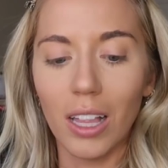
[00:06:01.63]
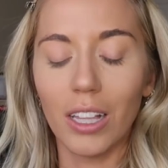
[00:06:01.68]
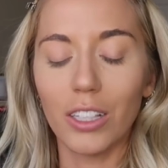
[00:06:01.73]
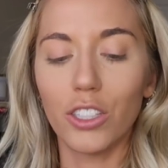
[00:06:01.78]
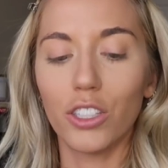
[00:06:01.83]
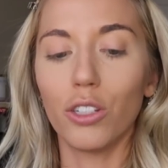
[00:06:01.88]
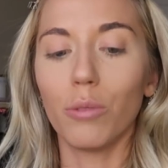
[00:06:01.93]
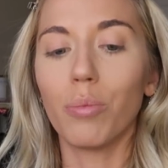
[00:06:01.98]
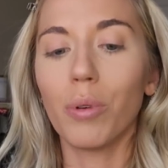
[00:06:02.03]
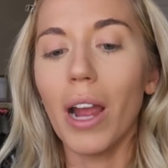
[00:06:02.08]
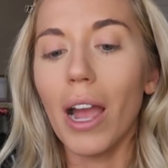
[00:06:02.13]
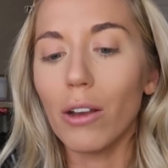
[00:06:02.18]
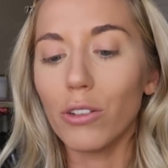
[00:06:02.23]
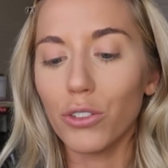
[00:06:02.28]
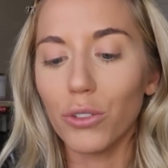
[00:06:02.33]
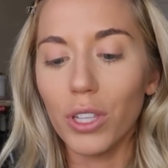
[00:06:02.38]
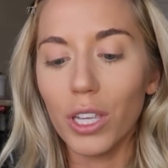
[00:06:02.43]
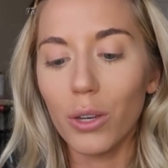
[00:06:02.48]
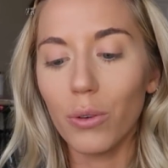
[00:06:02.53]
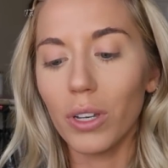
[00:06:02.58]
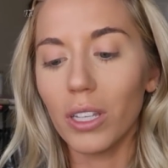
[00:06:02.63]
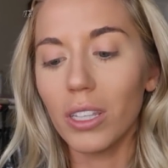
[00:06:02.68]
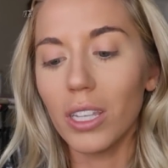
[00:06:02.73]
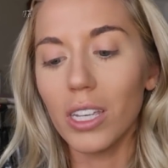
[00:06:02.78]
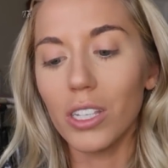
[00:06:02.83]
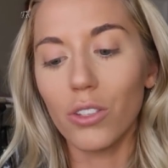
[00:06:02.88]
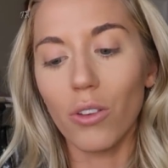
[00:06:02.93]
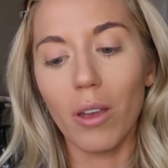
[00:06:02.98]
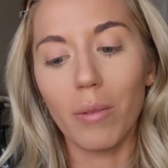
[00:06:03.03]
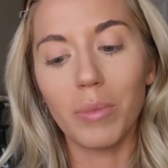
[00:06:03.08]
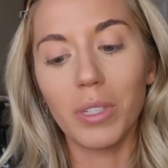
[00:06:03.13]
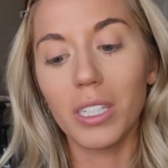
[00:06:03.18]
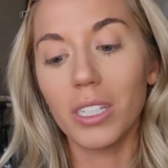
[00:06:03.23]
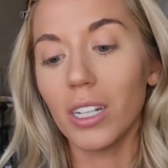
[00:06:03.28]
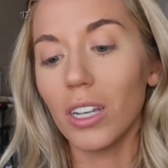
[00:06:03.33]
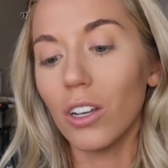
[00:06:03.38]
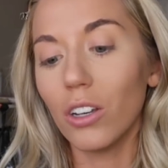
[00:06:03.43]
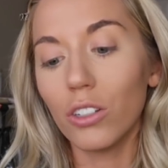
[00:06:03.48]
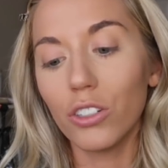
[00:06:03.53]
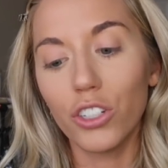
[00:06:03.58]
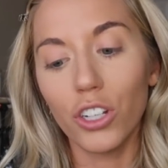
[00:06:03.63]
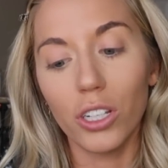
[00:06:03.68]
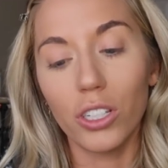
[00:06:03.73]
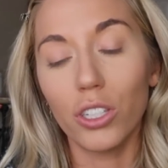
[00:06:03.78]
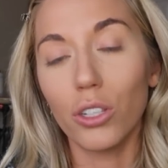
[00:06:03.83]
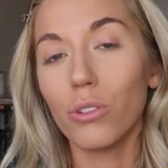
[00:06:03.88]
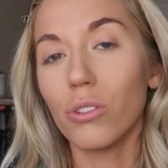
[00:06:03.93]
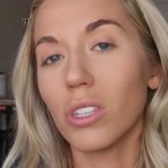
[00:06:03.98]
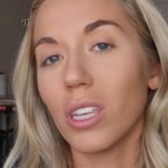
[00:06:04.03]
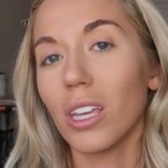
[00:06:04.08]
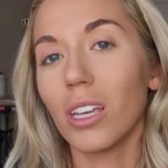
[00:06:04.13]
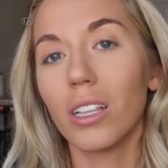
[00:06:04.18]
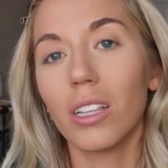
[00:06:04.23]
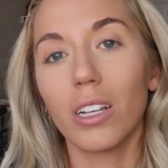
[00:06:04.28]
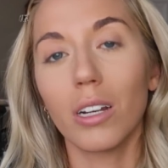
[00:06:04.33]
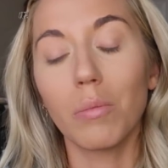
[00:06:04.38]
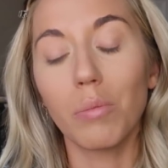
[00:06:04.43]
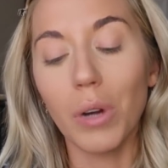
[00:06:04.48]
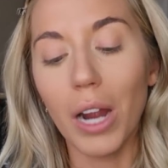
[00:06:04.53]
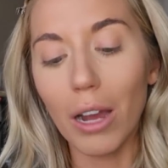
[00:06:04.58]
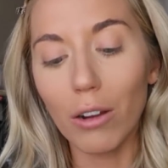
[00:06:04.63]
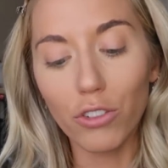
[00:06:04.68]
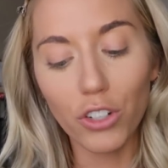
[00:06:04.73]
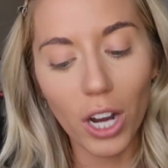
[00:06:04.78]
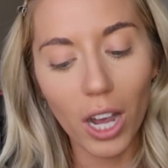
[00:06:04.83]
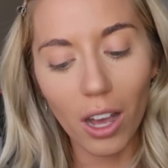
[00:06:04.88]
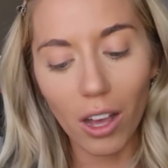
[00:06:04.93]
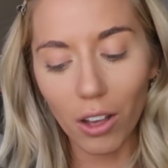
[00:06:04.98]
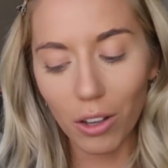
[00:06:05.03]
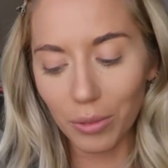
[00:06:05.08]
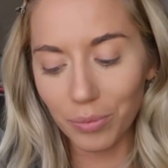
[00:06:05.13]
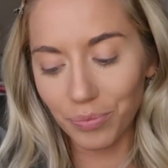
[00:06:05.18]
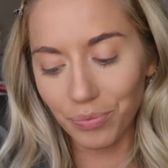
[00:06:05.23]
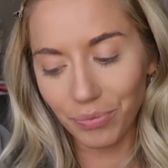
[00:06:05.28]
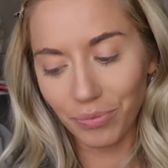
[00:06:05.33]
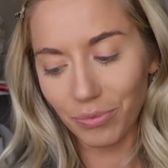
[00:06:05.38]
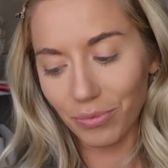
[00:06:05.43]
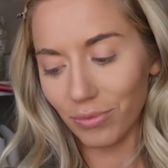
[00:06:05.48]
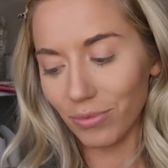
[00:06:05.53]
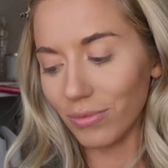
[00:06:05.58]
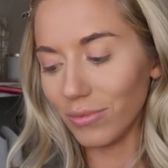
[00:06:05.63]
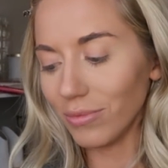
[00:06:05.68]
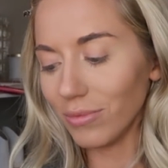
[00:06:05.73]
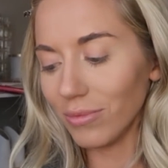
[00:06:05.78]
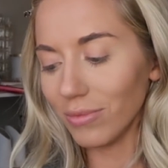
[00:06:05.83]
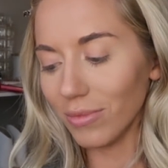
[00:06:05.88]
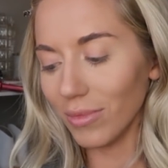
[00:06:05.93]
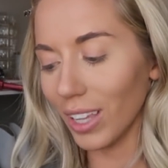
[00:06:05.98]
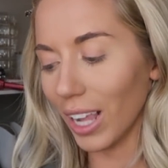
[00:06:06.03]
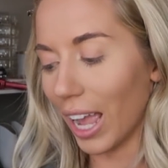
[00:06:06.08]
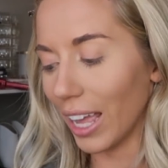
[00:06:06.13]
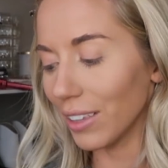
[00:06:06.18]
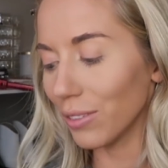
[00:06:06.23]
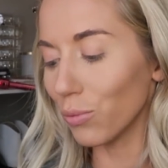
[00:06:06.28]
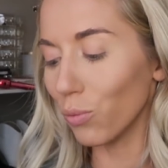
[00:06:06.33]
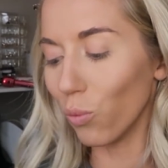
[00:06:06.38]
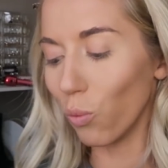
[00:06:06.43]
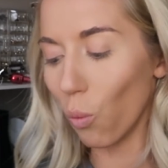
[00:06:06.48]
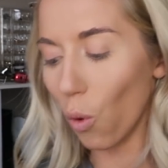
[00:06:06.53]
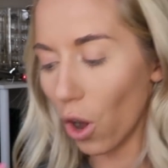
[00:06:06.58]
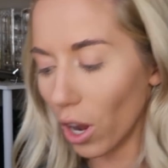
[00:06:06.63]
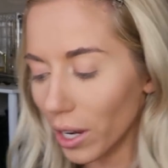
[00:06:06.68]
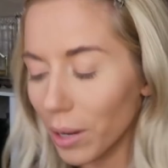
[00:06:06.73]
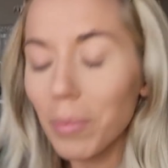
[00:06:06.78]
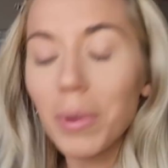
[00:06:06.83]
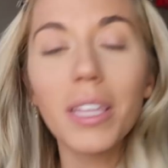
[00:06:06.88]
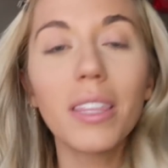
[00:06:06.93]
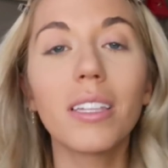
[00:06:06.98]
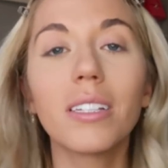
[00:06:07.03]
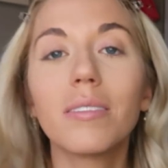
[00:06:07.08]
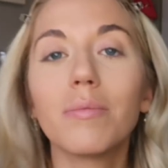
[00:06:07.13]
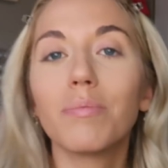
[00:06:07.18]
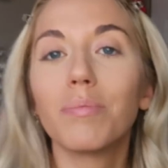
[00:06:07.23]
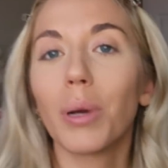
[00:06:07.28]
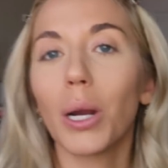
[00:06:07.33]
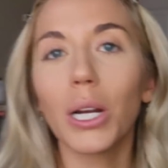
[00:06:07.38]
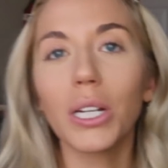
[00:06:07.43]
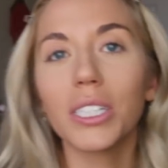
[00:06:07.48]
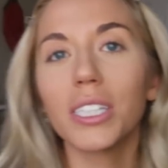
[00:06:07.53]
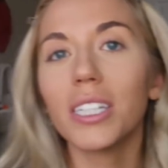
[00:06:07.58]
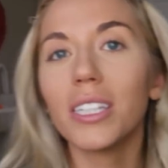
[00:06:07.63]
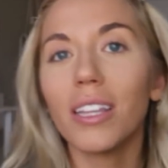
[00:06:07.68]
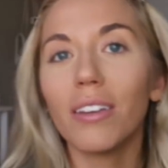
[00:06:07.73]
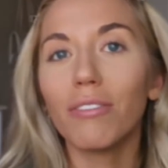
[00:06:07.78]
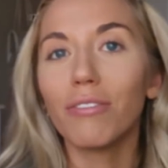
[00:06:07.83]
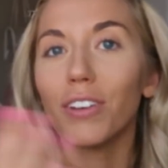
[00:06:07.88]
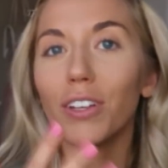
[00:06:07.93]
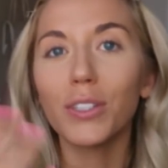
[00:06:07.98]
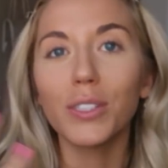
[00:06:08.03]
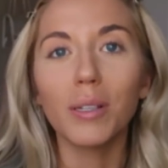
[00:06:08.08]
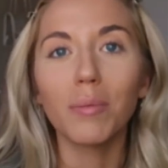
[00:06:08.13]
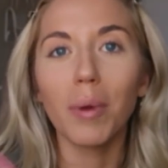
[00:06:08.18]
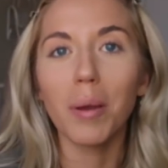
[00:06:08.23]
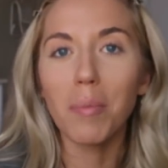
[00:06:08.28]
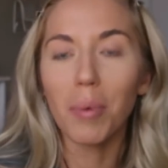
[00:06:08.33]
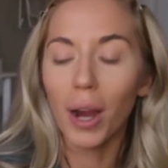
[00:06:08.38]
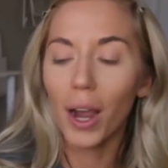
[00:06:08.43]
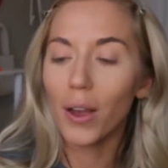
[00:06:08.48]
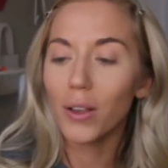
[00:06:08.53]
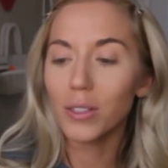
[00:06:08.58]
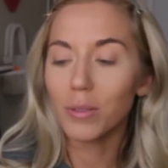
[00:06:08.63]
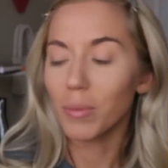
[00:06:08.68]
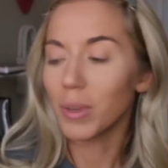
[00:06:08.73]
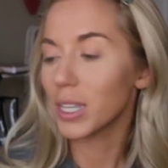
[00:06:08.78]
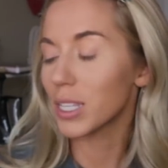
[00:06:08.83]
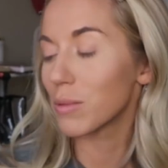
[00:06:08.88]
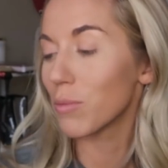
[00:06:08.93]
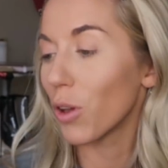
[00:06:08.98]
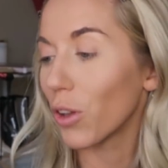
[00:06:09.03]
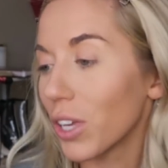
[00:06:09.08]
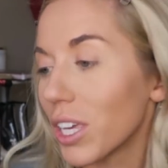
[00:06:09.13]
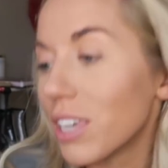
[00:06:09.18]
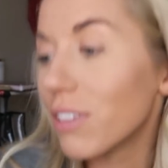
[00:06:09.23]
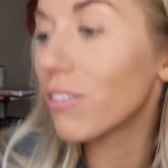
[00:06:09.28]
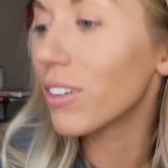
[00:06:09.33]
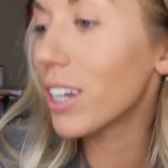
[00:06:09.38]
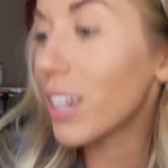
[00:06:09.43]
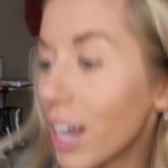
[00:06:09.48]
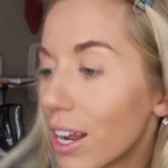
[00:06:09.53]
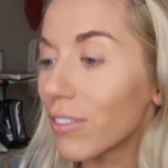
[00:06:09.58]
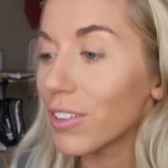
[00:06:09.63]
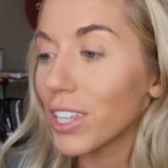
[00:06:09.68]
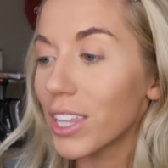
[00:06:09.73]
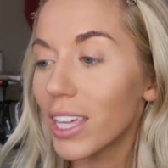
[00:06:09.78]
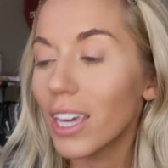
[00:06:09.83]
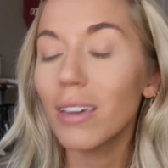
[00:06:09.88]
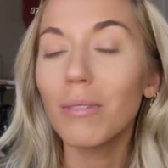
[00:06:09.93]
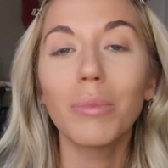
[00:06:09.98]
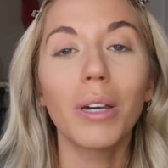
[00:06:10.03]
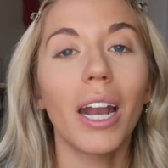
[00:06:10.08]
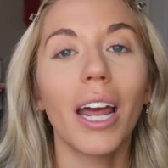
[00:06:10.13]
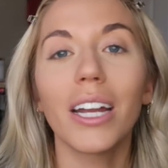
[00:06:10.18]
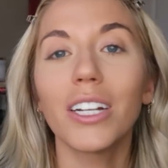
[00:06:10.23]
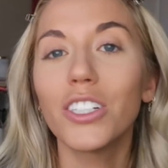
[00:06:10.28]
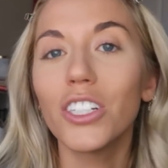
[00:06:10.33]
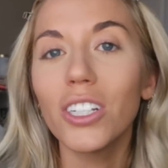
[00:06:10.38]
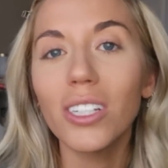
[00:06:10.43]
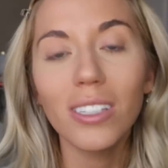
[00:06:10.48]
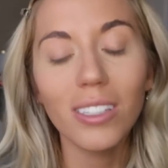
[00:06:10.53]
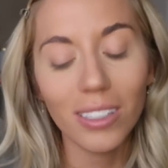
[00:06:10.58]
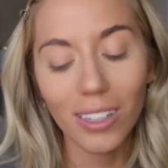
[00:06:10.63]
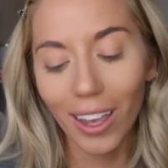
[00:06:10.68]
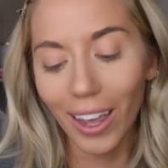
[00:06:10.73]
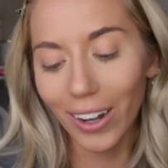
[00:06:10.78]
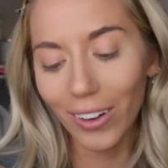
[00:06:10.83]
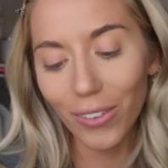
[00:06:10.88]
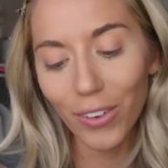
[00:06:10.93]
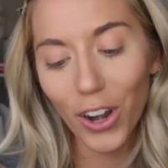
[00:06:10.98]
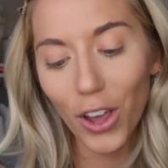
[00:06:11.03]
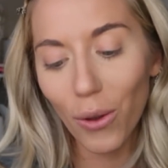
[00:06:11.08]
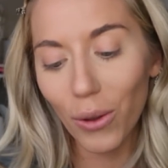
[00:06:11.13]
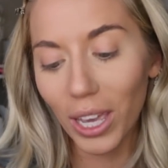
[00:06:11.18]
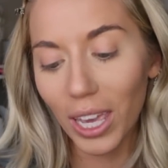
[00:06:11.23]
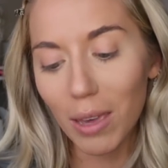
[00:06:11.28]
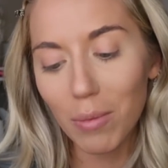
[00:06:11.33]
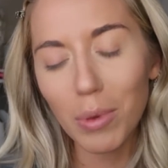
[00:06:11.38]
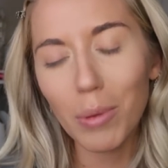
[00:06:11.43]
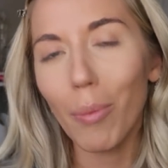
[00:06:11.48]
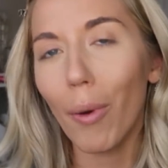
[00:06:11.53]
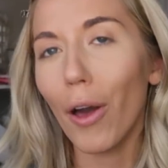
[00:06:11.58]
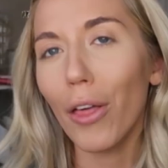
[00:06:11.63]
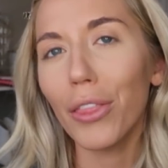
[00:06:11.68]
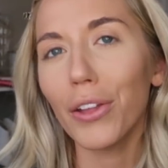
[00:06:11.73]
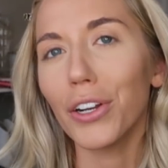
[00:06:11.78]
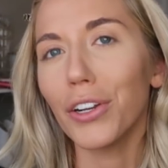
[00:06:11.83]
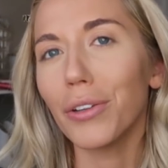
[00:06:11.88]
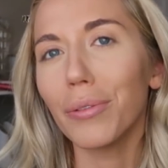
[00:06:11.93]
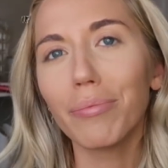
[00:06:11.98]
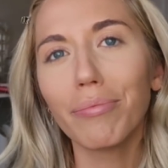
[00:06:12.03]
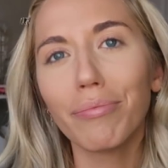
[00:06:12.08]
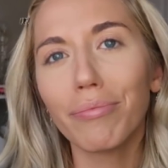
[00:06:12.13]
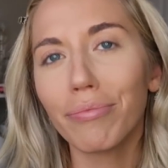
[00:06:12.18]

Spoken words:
let's do brows really quickly. So I'm still just using clear brow gel. I want to be the person that fills in my brows and makes them all even and everything, but I don't know, I can't be bothered.